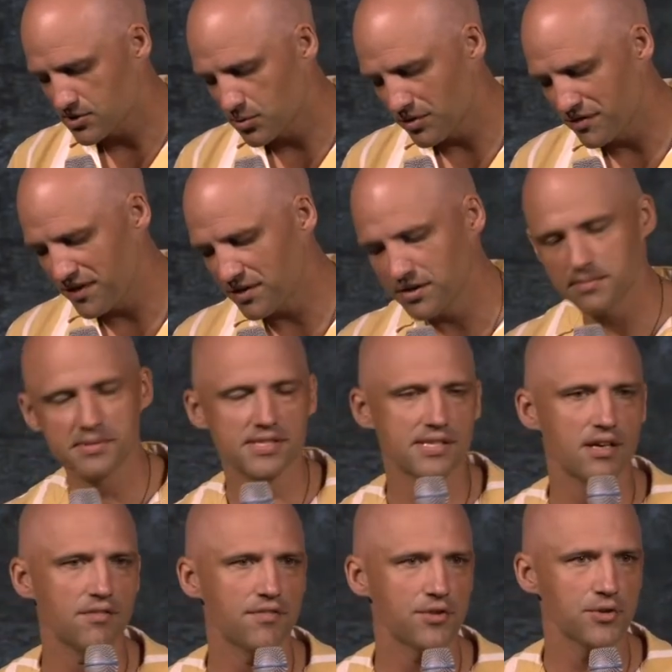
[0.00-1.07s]
revealed
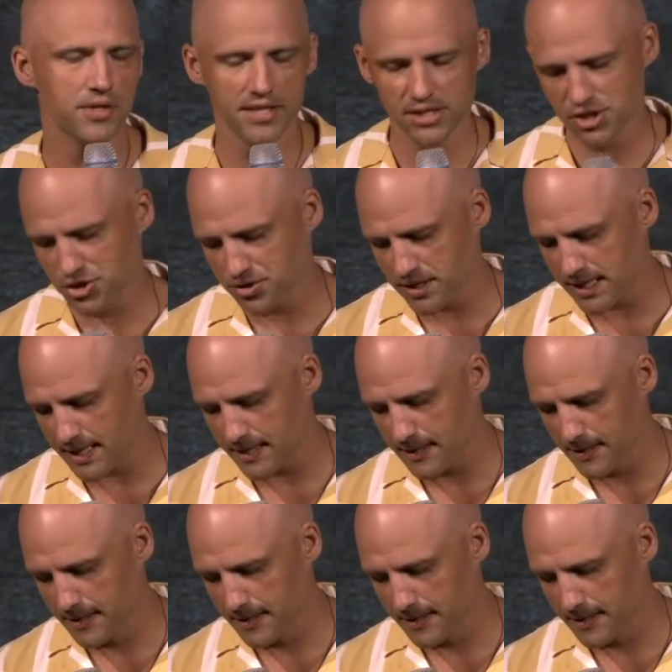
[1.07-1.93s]
himself through history.